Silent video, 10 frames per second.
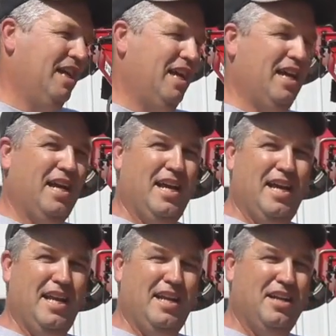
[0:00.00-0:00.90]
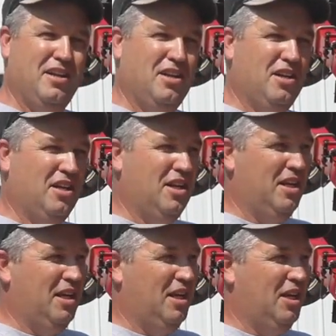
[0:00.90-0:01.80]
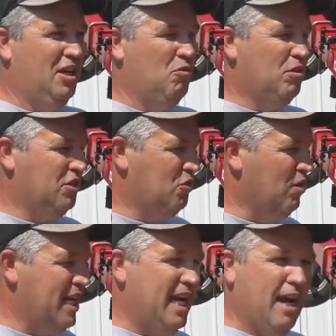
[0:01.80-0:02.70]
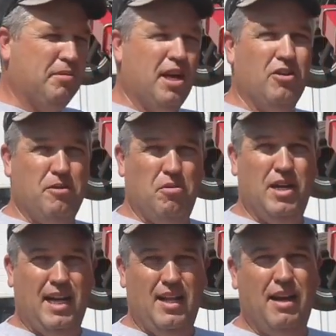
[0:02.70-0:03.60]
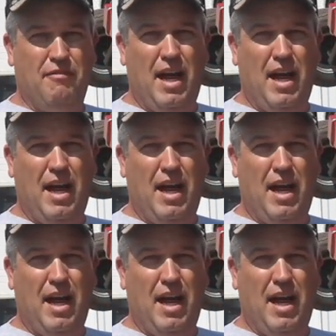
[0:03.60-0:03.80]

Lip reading: And with the 28 applicator, you're putting out a lot of